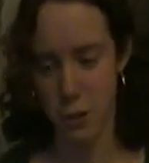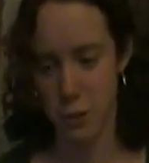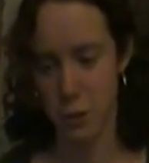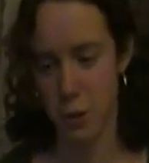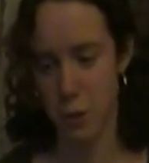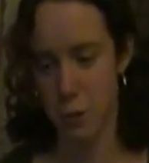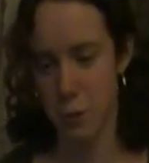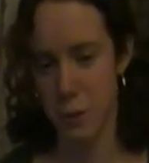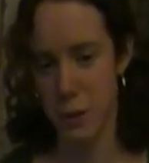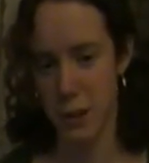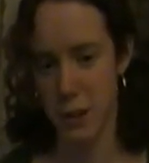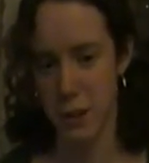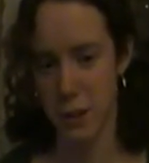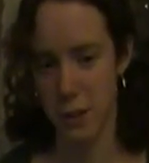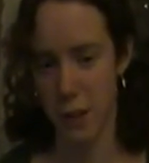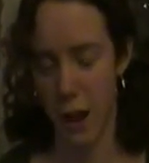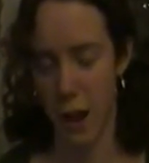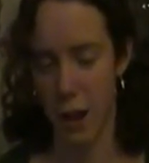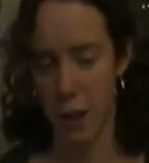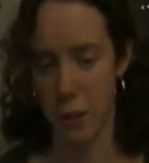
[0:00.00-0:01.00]
drove me
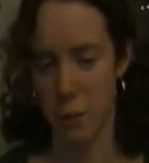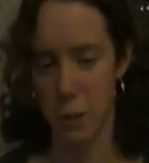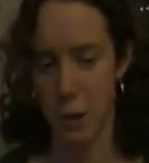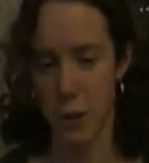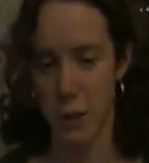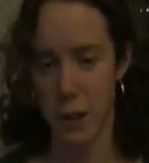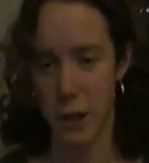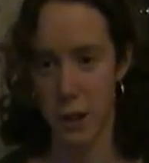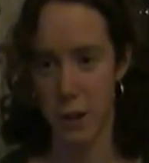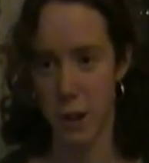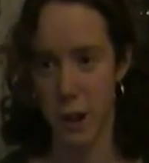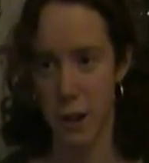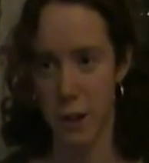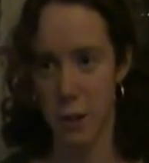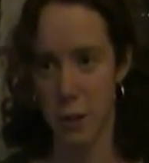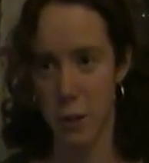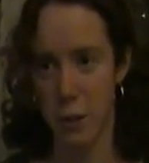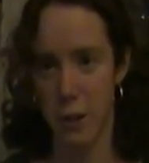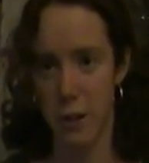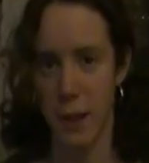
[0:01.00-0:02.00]
to the hospital and I cried
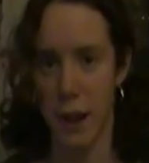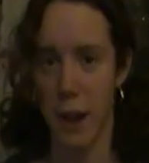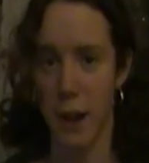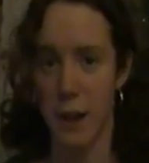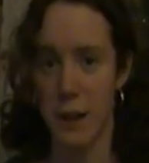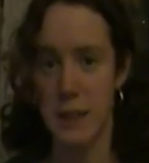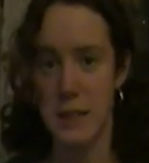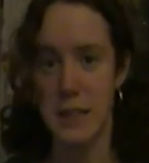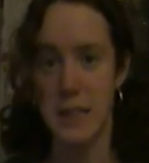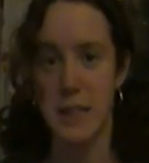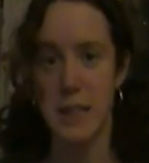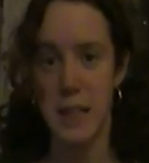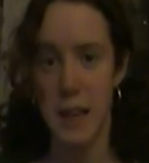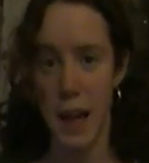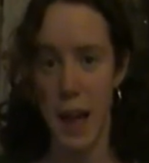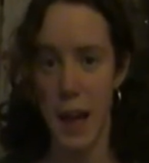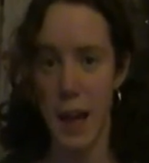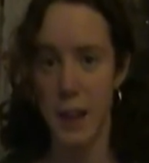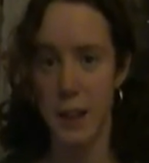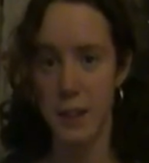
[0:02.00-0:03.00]
all the way there.
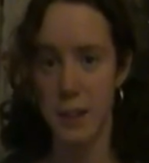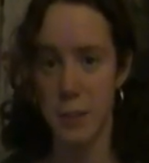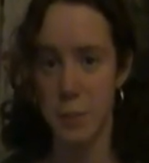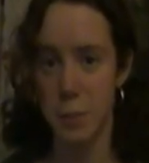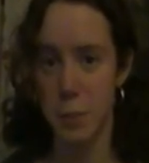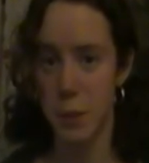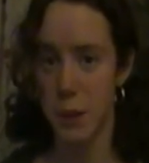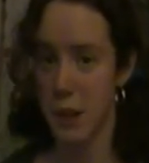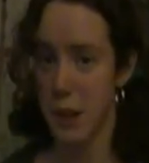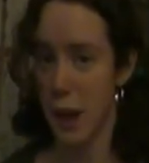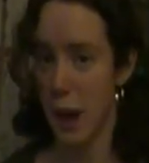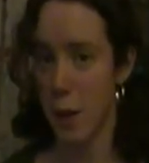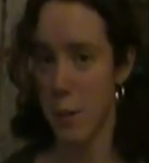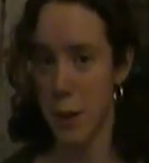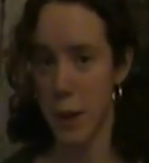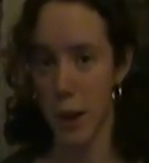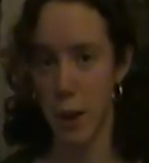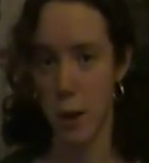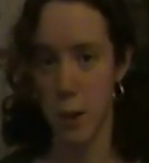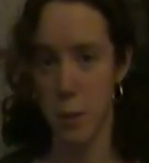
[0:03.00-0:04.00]
But now
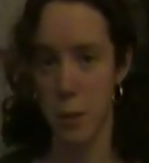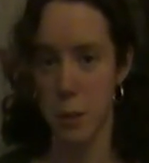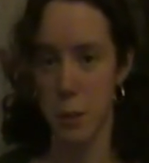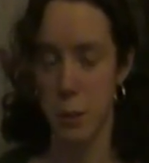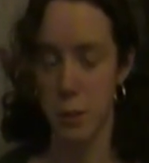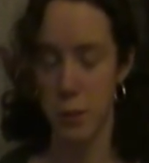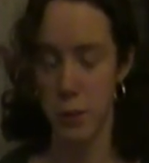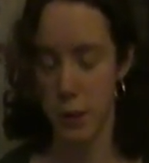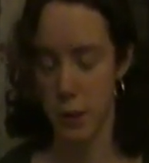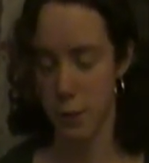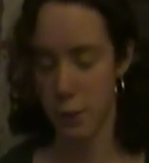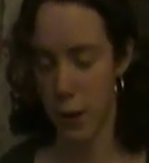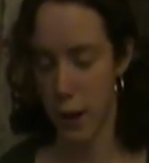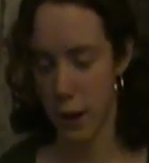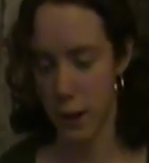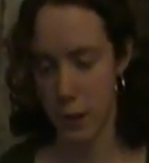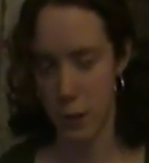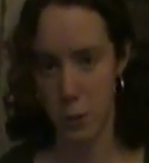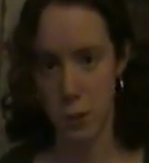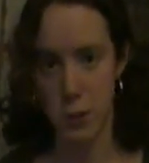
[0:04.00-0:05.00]
my arm is perfectly
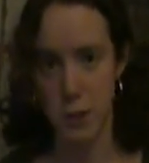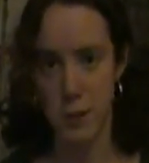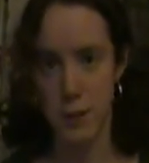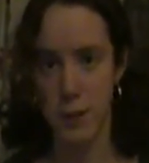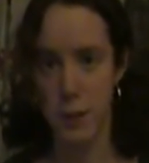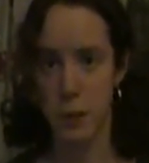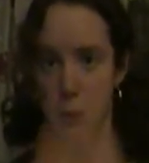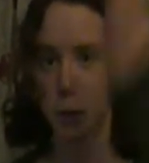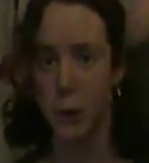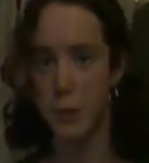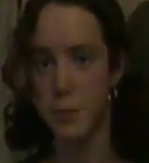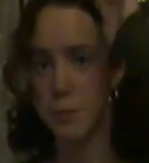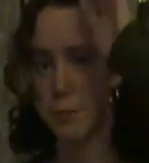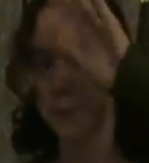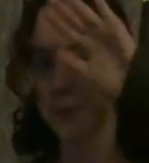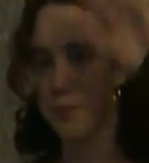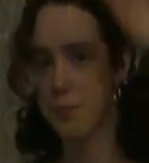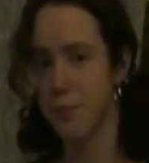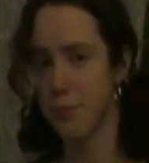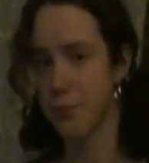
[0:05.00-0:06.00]
fine. It was this
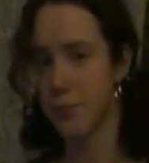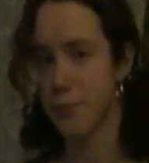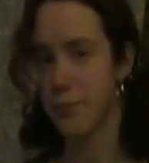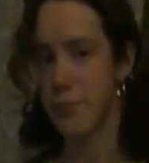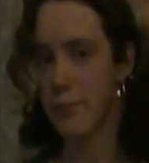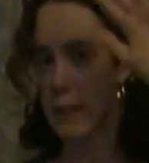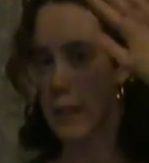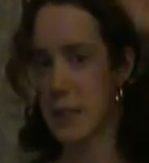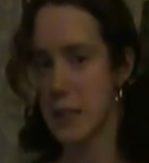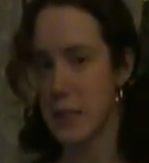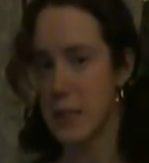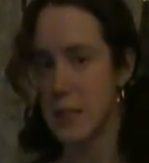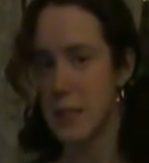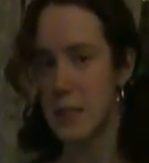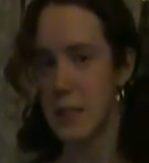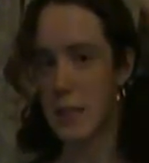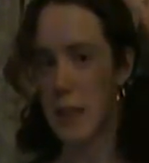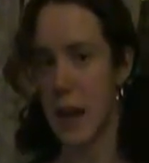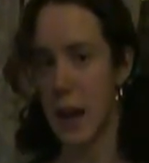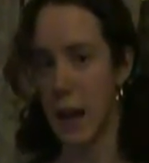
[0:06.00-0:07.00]
one.
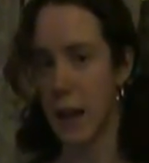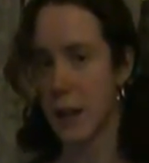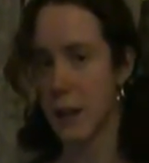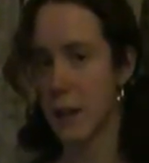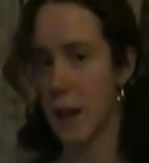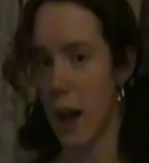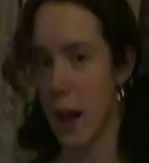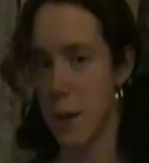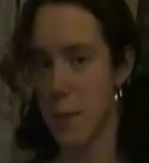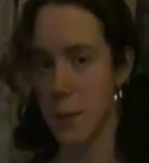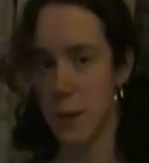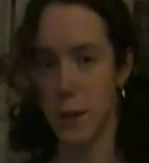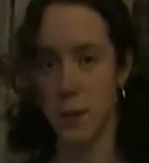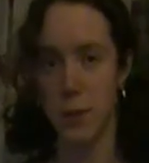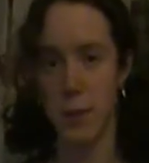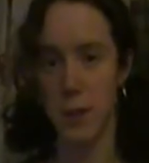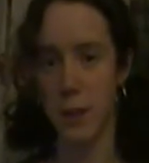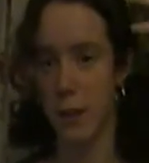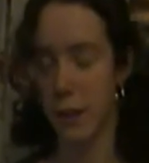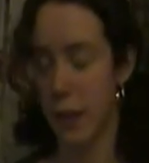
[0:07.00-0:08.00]
And I'm
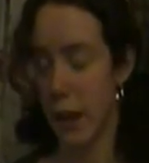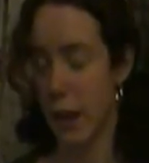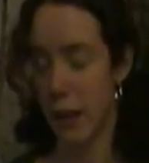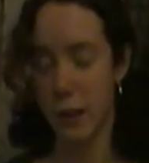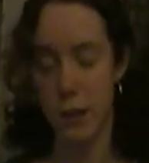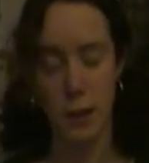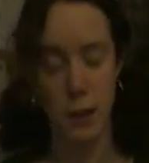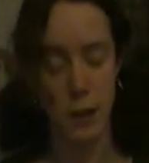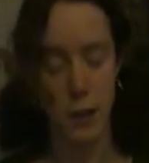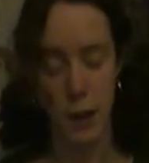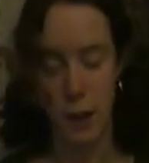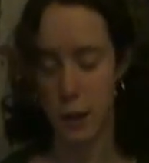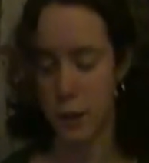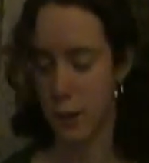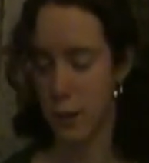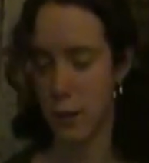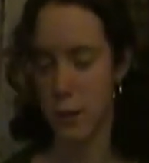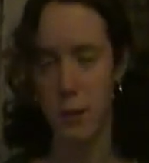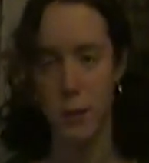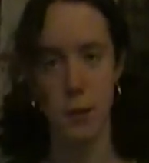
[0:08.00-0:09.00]
even this-handed
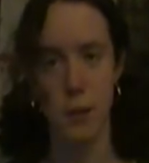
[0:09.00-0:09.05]
and